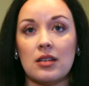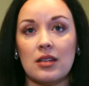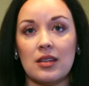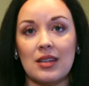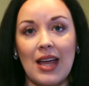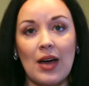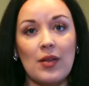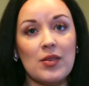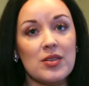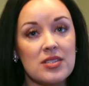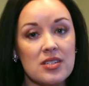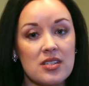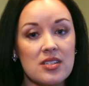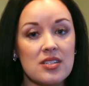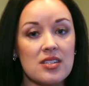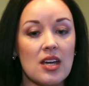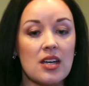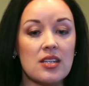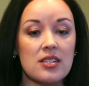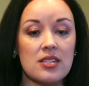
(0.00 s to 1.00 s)
Now let's
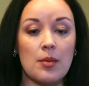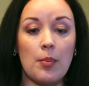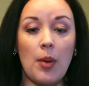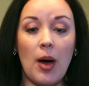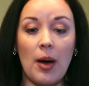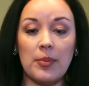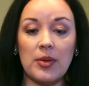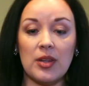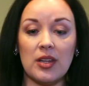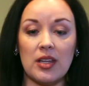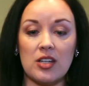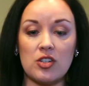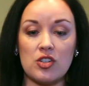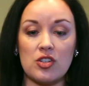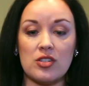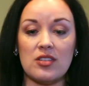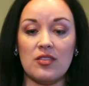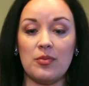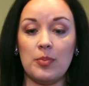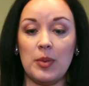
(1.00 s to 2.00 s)
discuss some
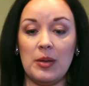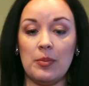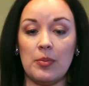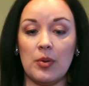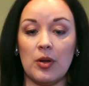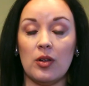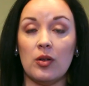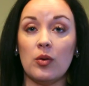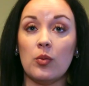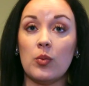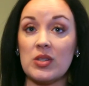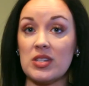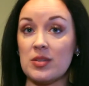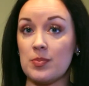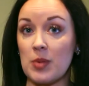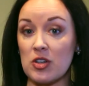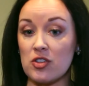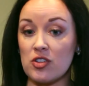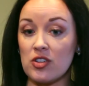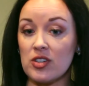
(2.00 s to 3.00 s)
populations of people with
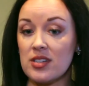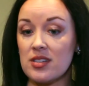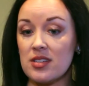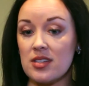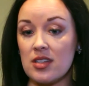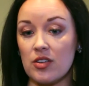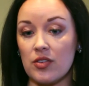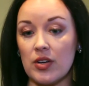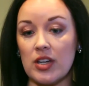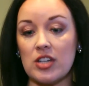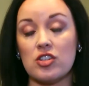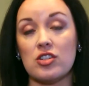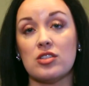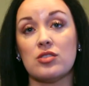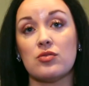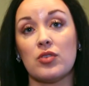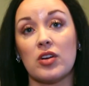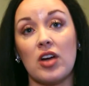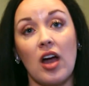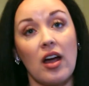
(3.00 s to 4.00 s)
special
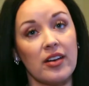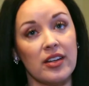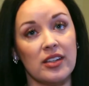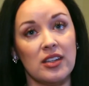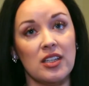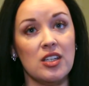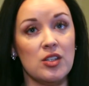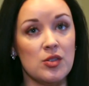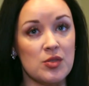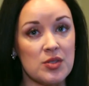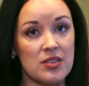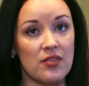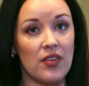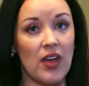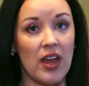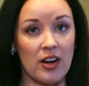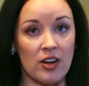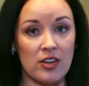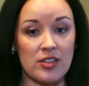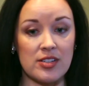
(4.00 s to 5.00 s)
considerations regarding the use of
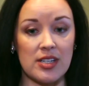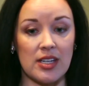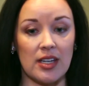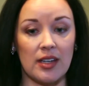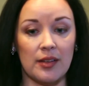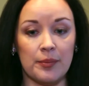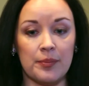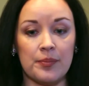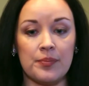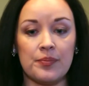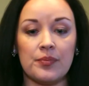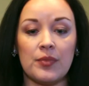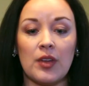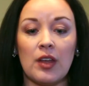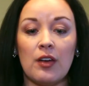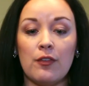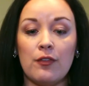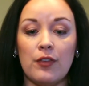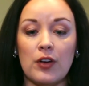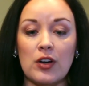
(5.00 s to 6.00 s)
NRT.
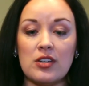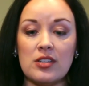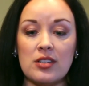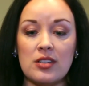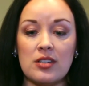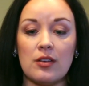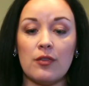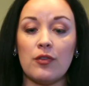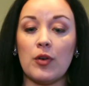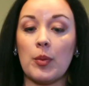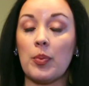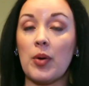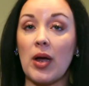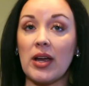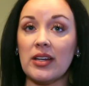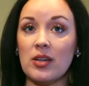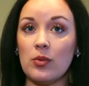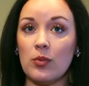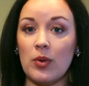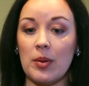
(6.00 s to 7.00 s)
First, for
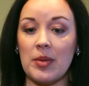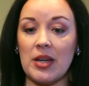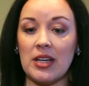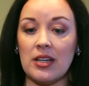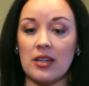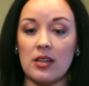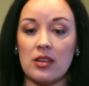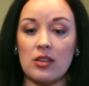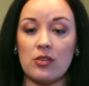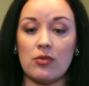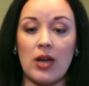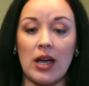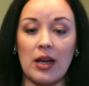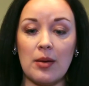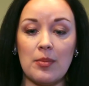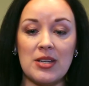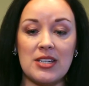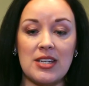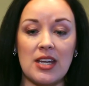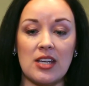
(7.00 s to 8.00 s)
pregnant women, the
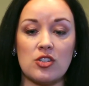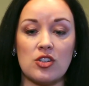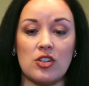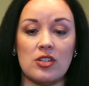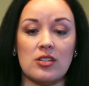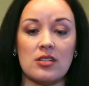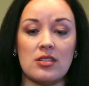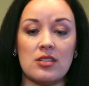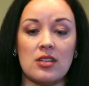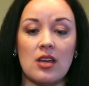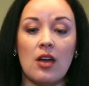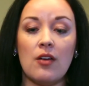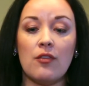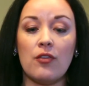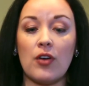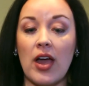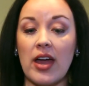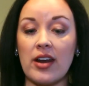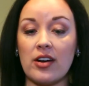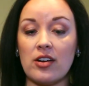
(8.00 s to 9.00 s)
recommendations
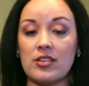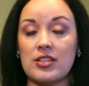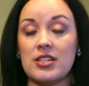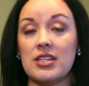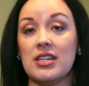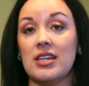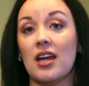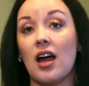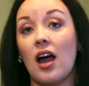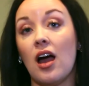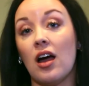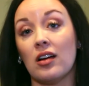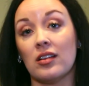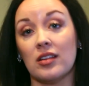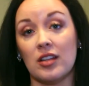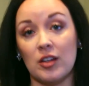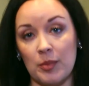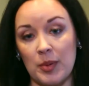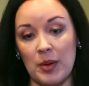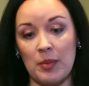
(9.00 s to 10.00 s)
for NRT are a
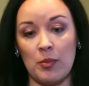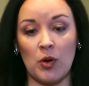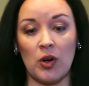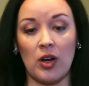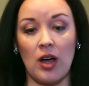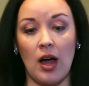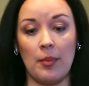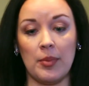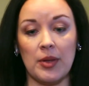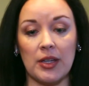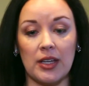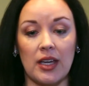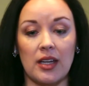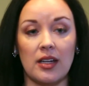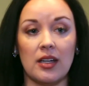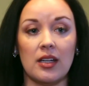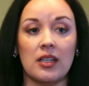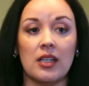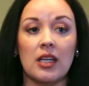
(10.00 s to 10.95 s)
little bit more complicated.